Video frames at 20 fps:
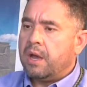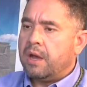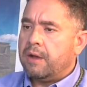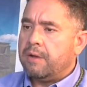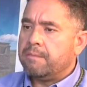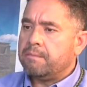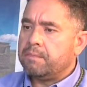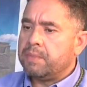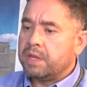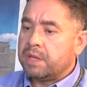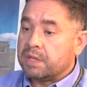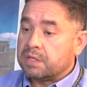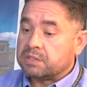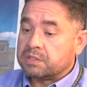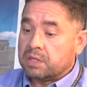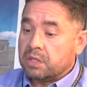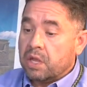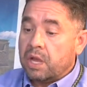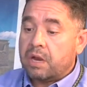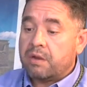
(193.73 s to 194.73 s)
um,
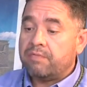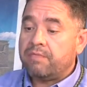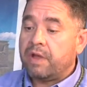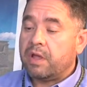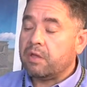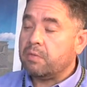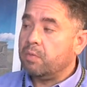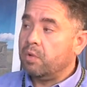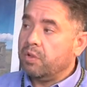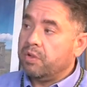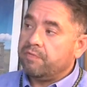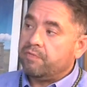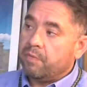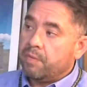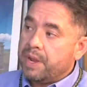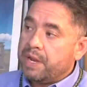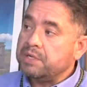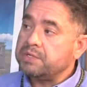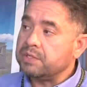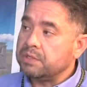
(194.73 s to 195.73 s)
because a lot of valuable
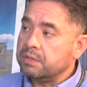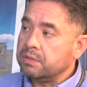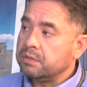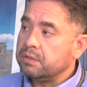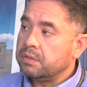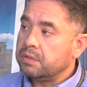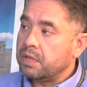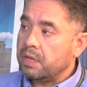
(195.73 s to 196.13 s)
information